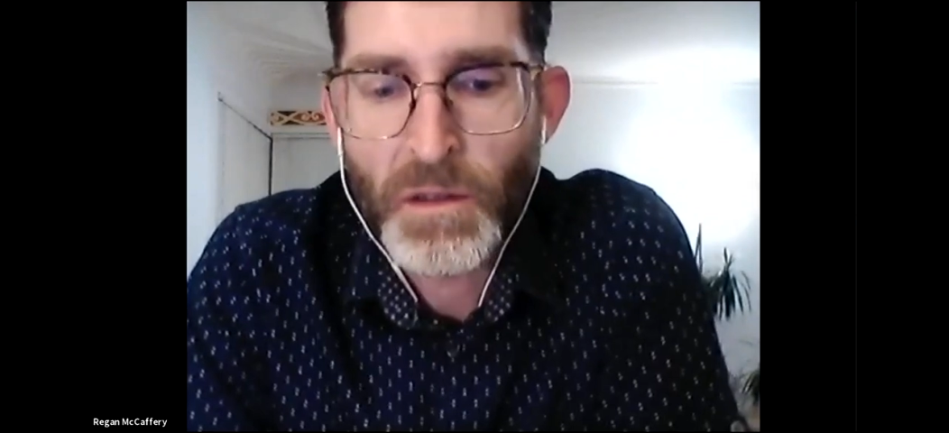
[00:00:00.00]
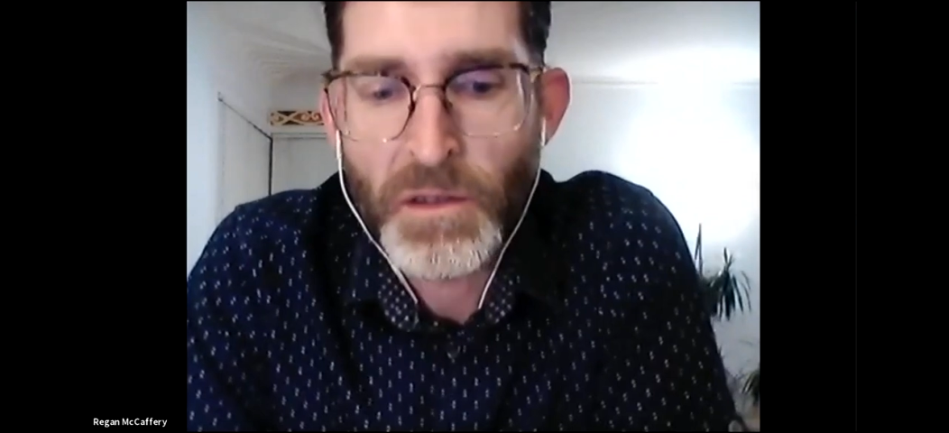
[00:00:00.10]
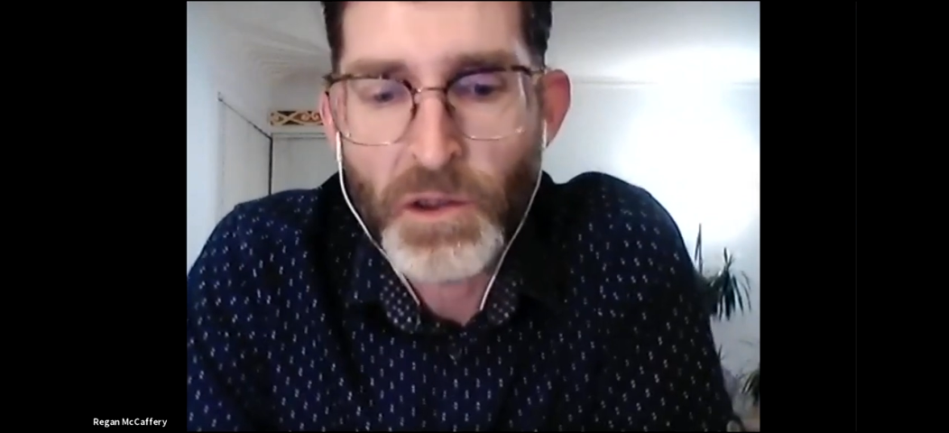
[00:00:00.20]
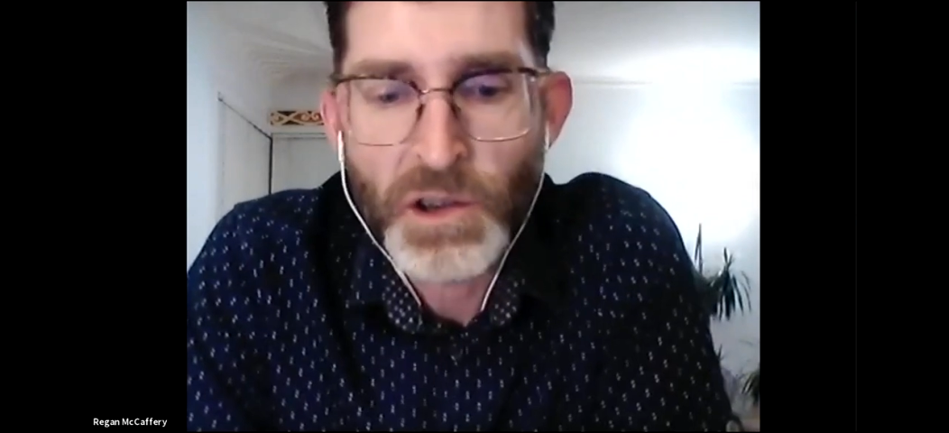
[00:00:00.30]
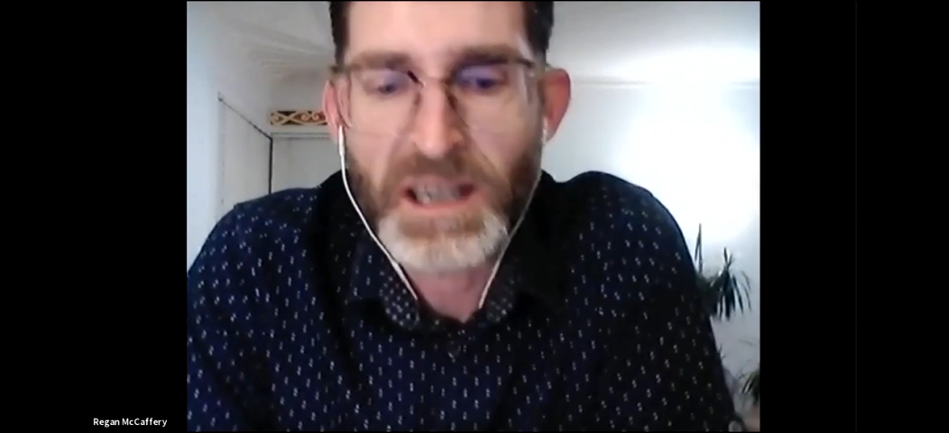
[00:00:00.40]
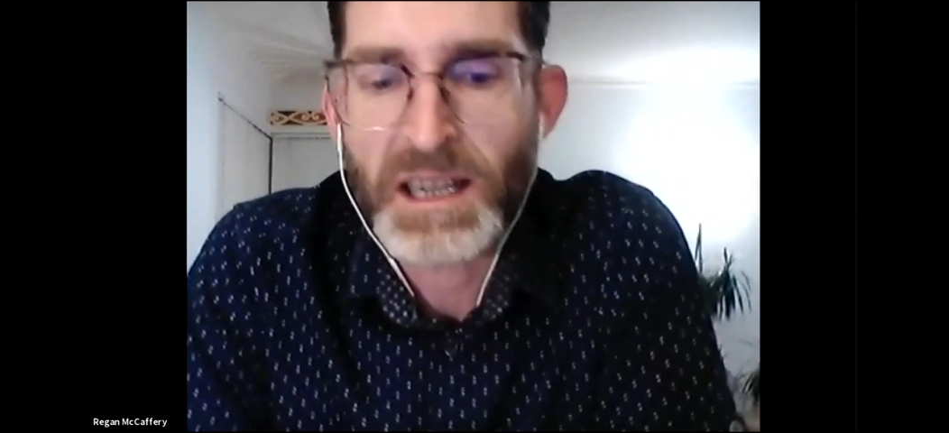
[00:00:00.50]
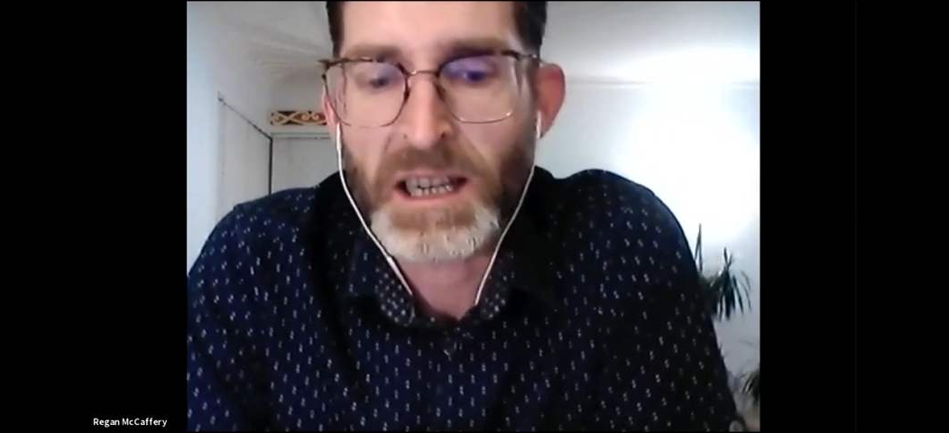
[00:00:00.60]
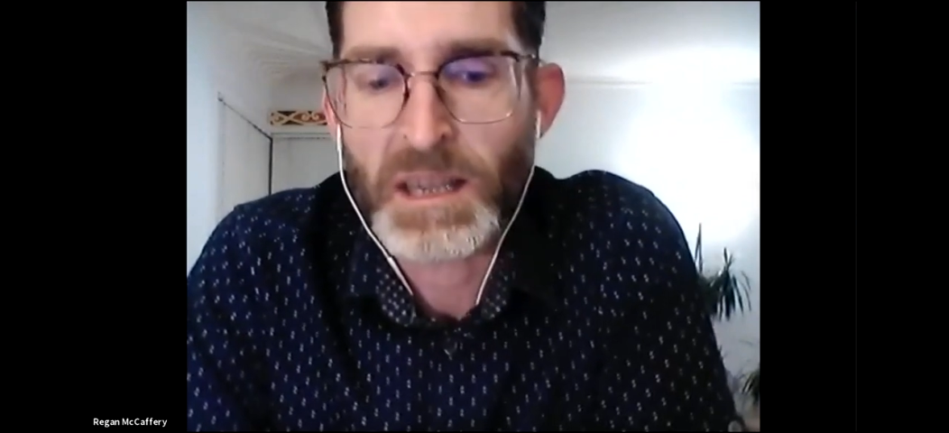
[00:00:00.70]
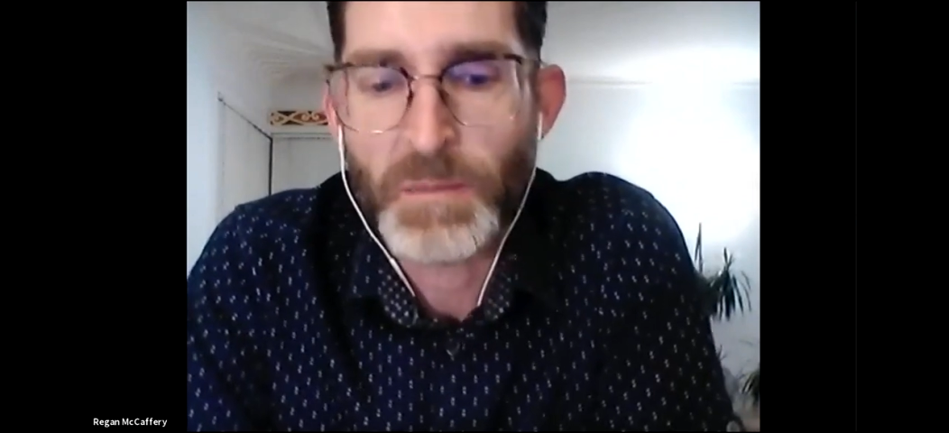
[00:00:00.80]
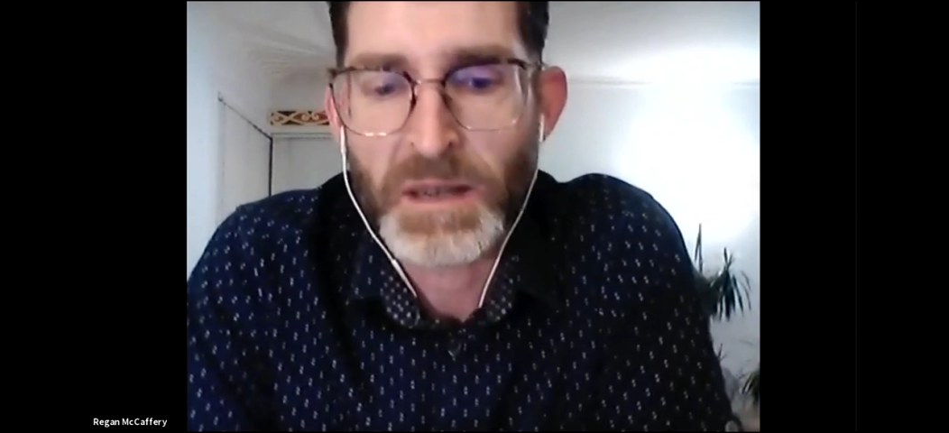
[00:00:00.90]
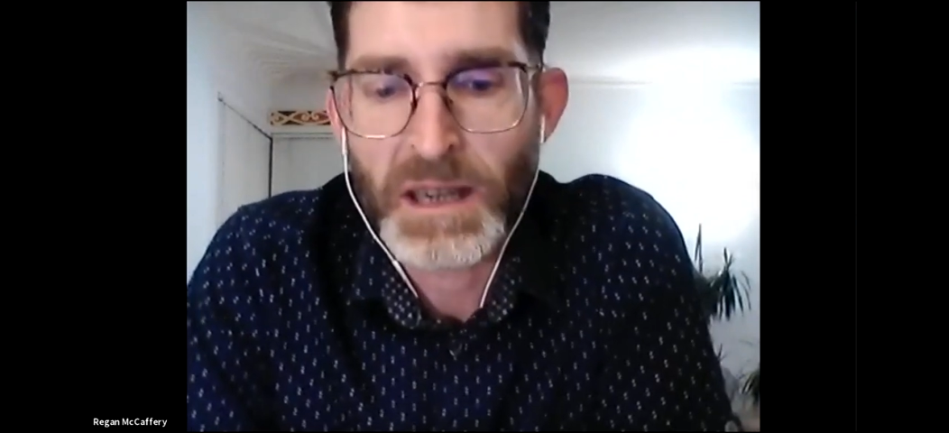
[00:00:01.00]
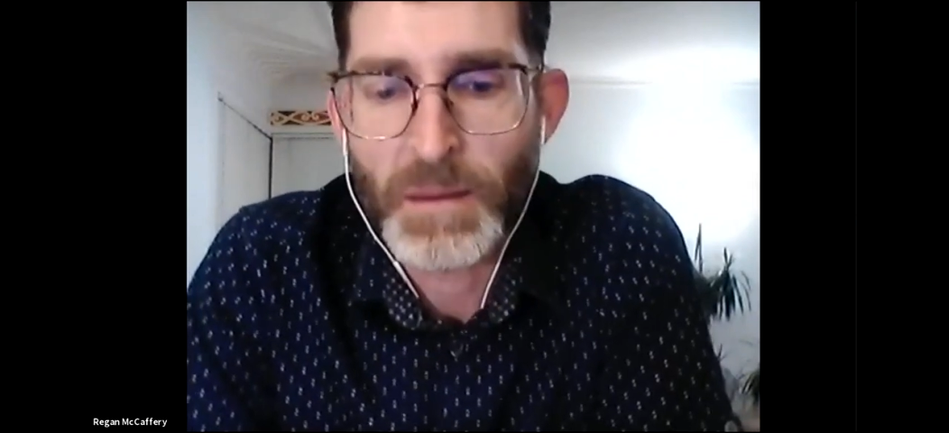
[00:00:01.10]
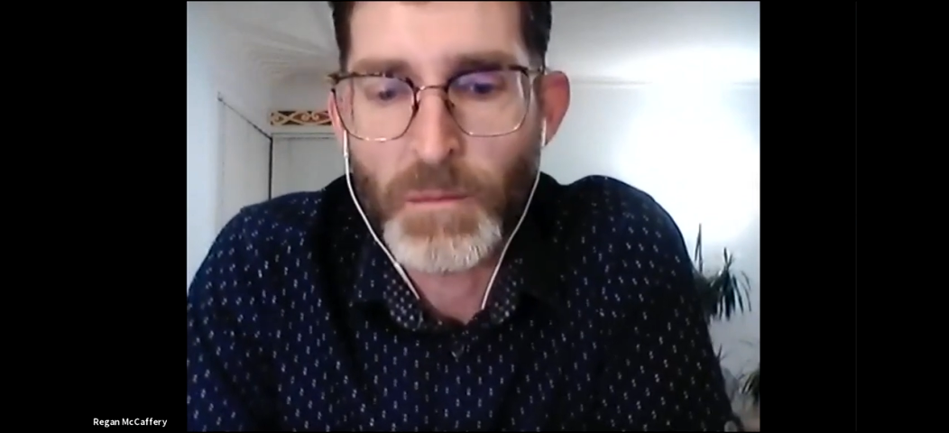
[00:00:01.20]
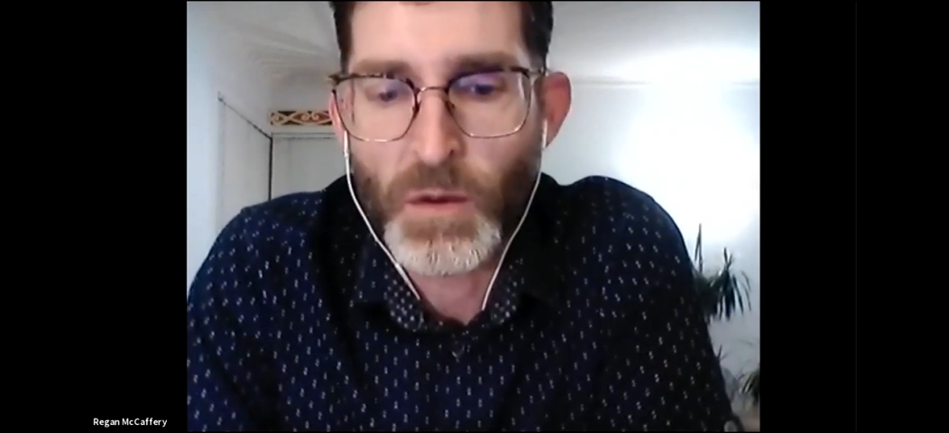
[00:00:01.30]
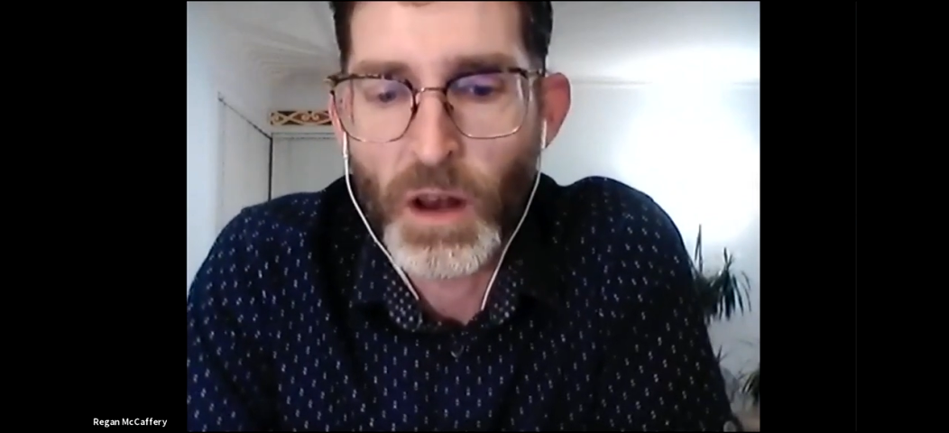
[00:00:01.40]
36%
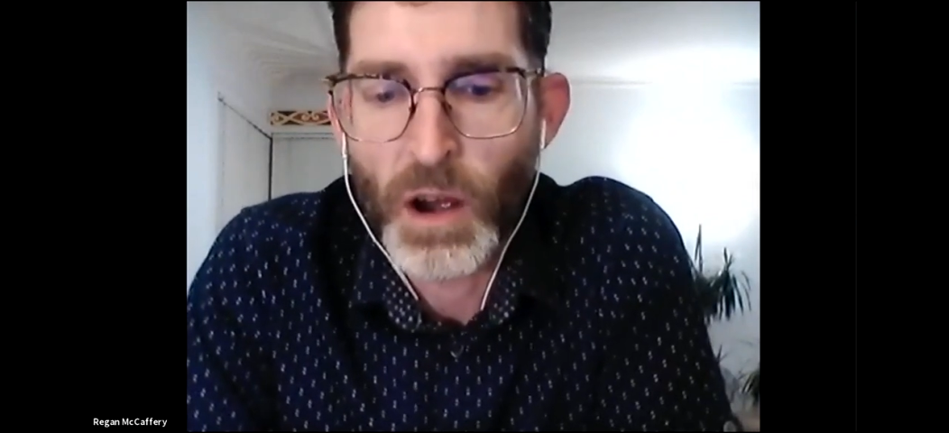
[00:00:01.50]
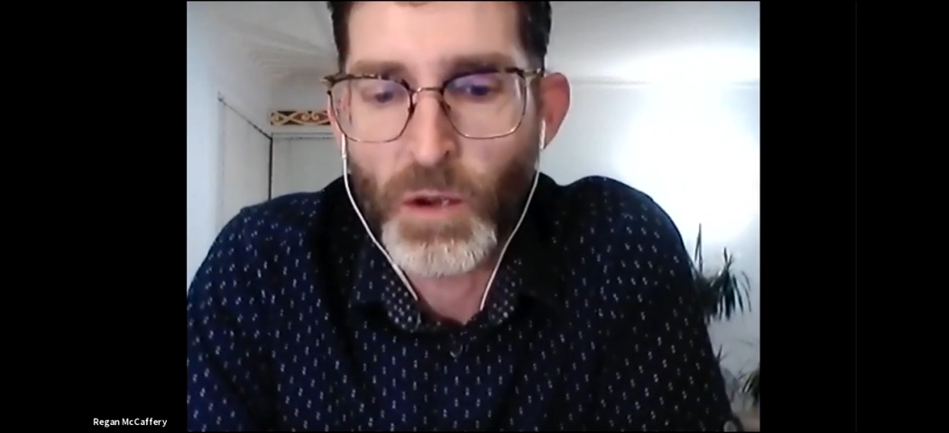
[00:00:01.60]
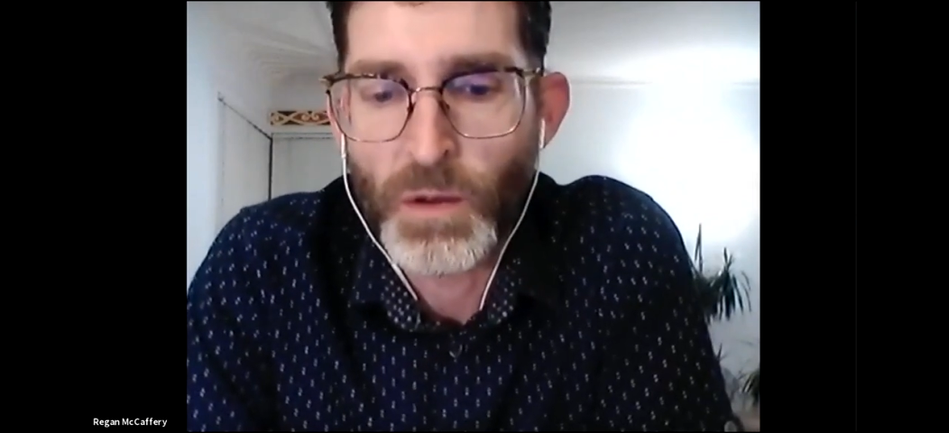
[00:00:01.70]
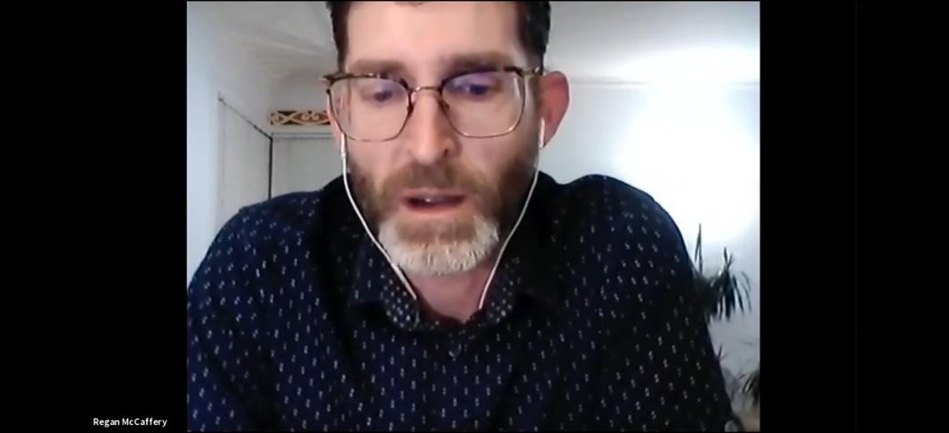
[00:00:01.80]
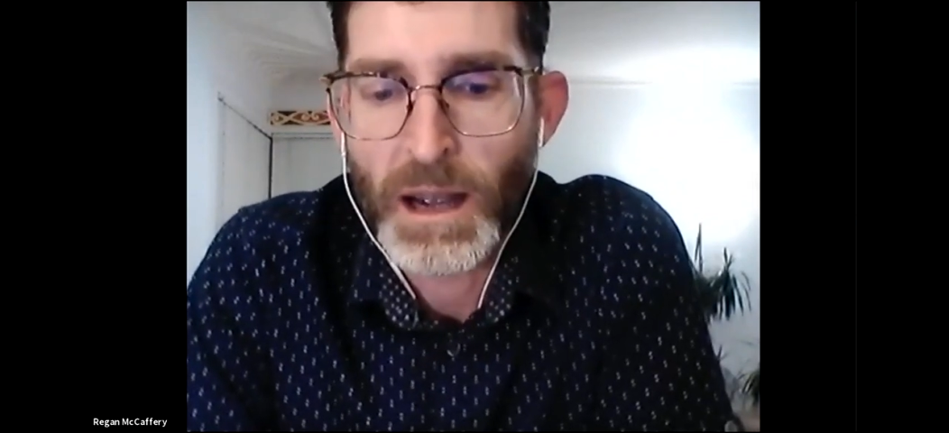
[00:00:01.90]
Merlot,